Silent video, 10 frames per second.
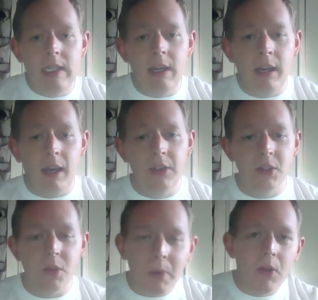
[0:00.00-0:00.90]

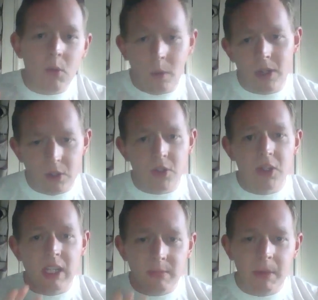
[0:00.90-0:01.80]
There's a post-question
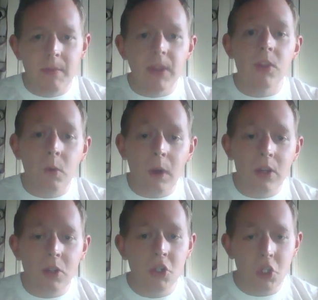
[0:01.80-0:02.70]
sheet, but there's a
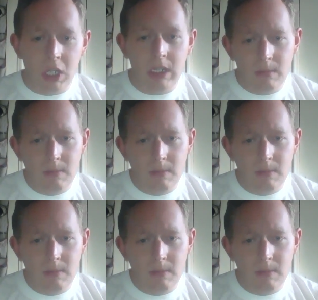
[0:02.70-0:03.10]
question sheet.